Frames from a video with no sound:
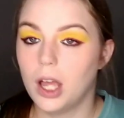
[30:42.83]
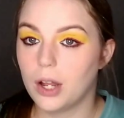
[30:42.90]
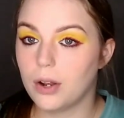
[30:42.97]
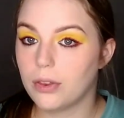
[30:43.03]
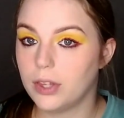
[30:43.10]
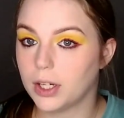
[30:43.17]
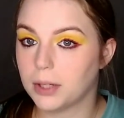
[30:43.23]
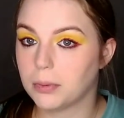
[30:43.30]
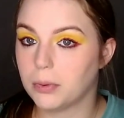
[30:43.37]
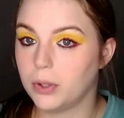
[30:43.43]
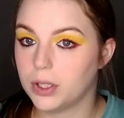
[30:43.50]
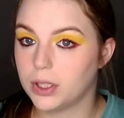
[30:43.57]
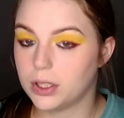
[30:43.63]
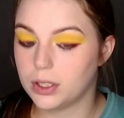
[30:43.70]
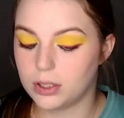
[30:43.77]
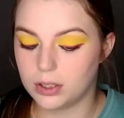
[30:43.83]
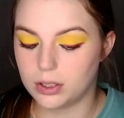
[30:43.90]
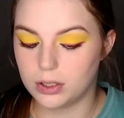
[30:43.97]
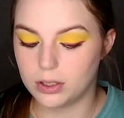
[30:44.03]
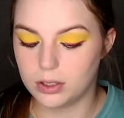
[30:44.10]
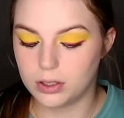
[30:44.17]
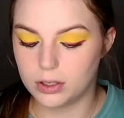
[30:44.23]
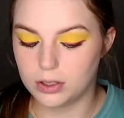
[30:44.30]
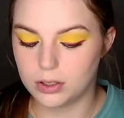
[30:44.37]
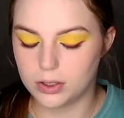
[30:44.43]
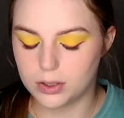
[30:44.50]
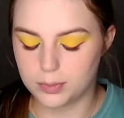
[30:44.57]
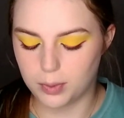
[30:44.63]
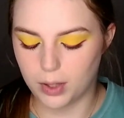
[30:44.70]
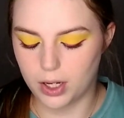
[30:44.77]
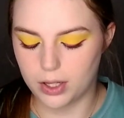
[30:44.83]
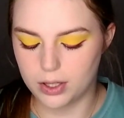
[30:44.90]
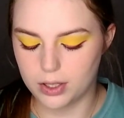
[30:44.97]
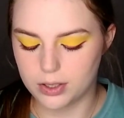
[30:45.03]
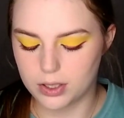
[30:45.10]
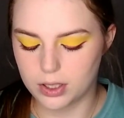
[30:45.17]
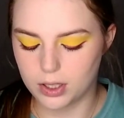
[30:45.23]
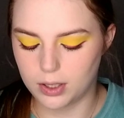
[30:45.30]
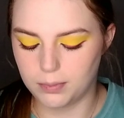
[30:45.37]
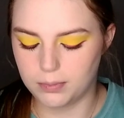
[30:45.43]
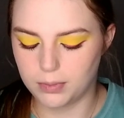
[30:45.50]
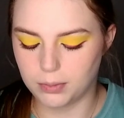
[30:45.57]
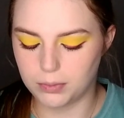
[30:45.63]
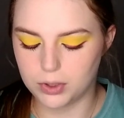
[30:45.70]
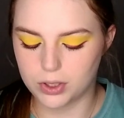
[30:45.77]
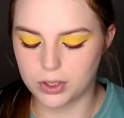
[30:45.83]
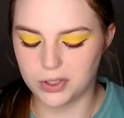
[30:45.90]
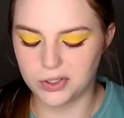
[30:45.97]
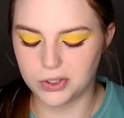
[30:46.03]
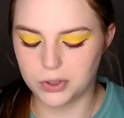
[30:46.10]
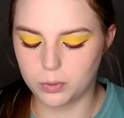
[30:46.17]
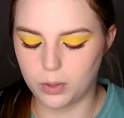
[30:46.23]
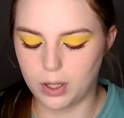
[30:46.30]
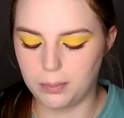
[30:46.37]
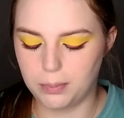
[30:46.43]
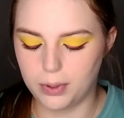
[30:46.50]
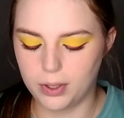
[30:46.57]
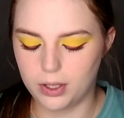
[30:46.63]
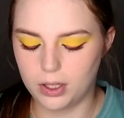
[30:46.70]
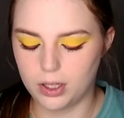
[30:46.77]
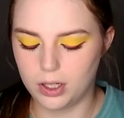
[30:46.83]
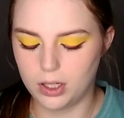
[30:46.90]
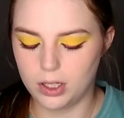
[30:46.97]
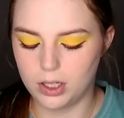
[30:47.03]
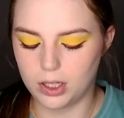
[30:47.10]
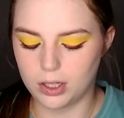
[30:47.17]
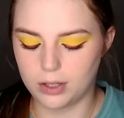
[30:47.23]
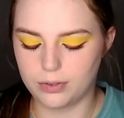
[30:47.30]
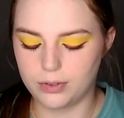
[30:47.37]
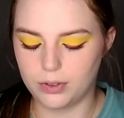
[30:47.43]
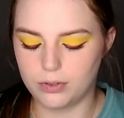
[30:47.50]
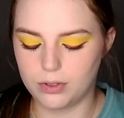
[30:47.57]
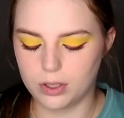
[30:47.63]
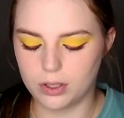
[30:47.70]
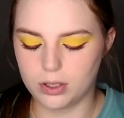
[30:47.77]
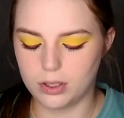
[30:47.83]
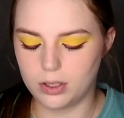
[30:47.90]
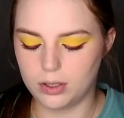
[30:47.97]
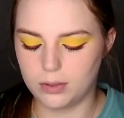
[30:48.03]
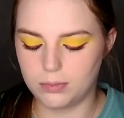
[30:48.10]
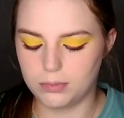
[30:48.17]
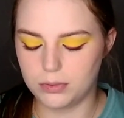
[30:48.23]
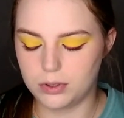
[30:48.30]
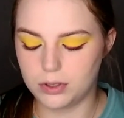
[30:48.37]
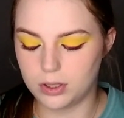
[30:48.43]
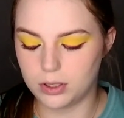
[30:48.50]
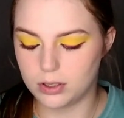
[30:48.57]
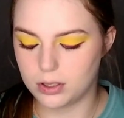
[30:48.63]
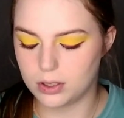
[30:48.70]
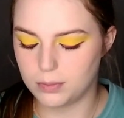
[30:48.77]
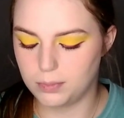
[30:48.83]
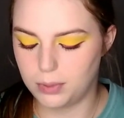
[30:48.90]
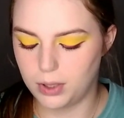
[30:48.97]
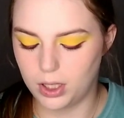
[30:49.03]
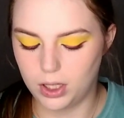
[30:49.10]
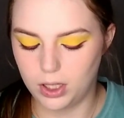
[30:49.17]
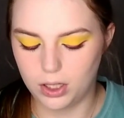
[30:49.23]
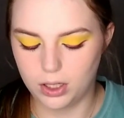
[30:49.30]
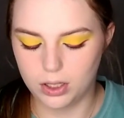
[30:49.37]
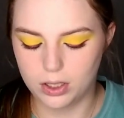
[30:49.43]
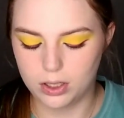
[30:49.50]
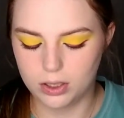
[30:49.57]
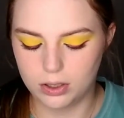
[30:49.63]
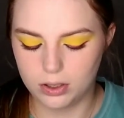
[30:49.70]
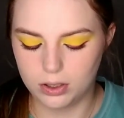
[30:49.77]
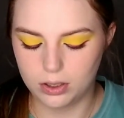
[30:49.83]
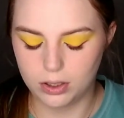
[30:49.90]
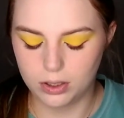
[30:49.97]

don't think I'm going to spray it this time. I'm just going to swipe a few times into the pan.